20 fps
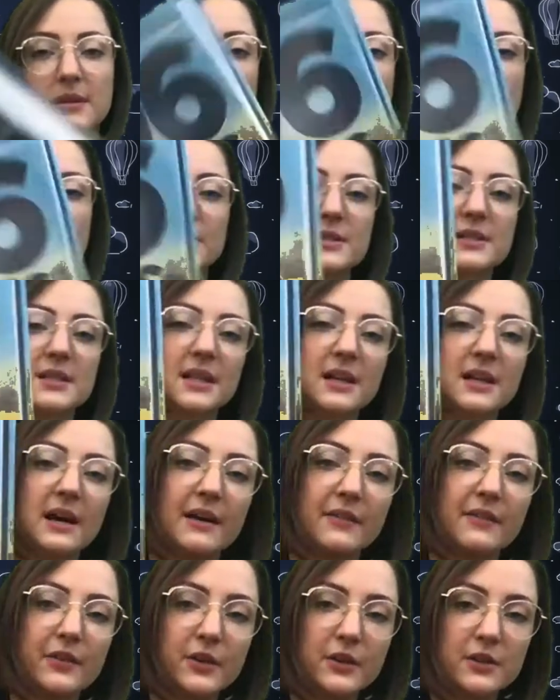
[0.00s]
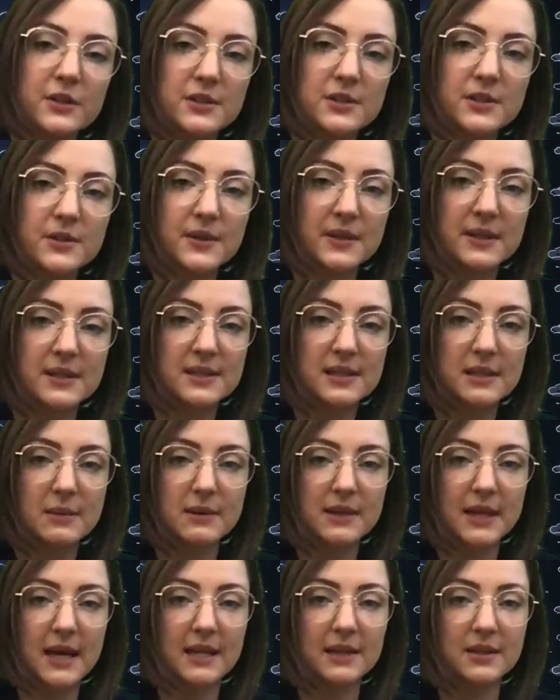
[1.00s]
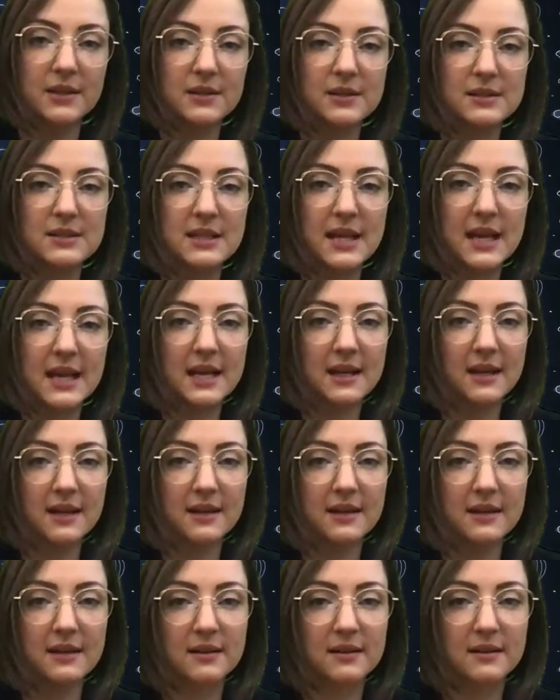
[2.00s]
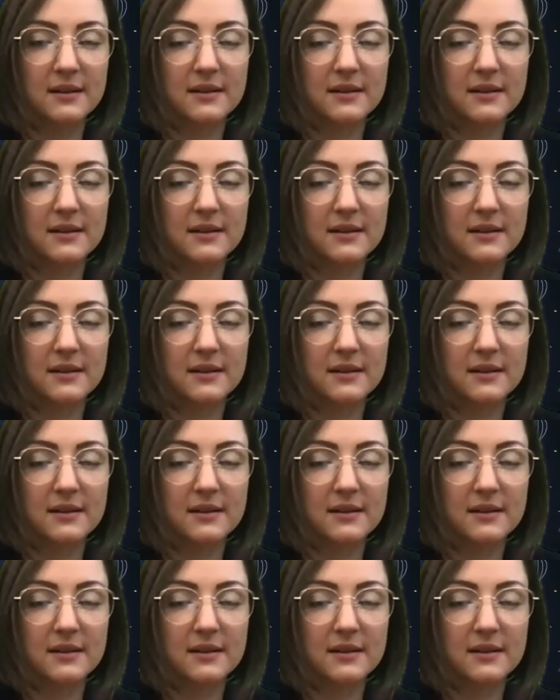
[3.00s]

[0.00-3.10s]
And there's the cover, so you can see what that looks like.